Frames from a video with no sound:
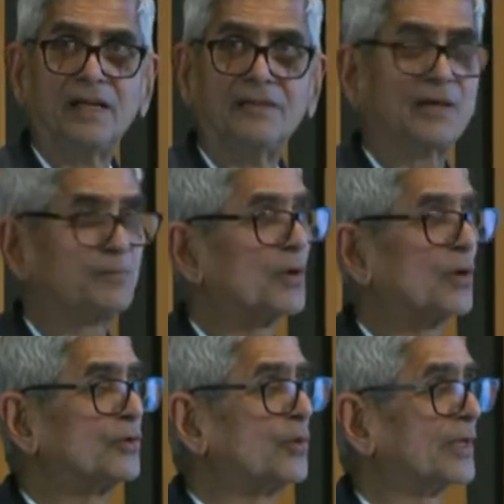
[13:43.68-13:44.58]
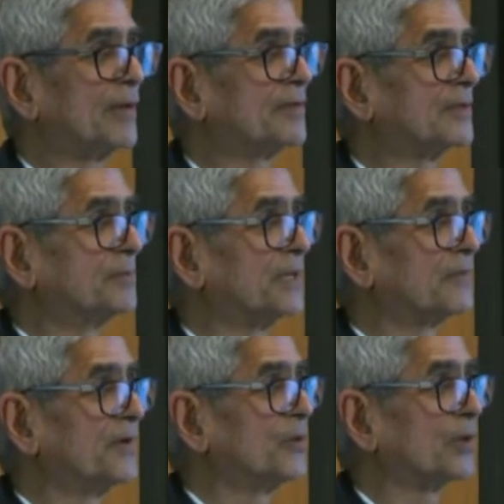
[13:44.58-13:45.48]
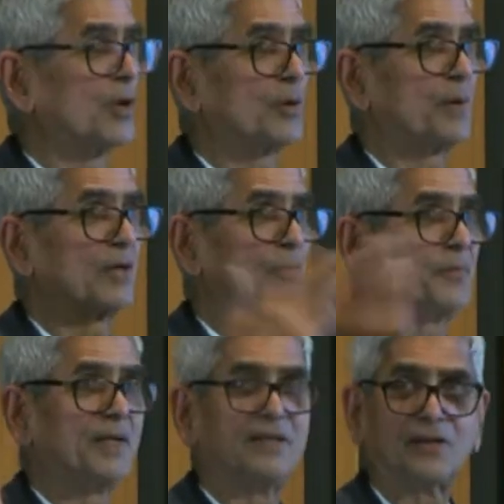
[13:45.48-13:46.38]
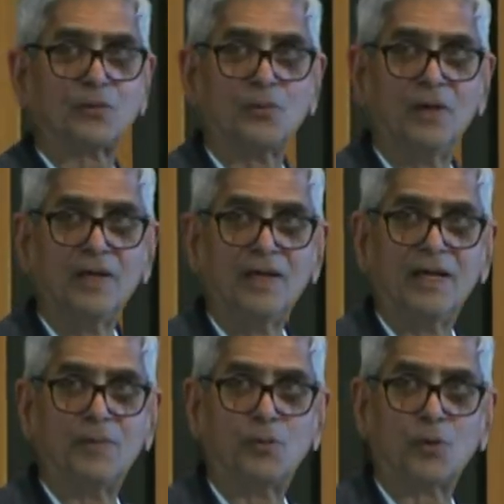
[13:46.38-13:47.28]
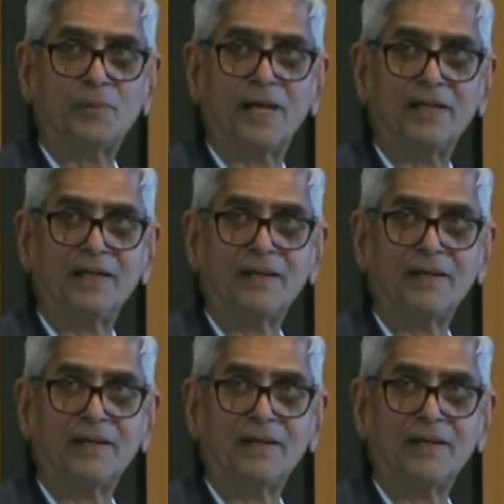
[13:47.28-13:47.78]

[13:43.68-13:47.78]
Just because you are giving something free, you cannot pass off anything to a poor man.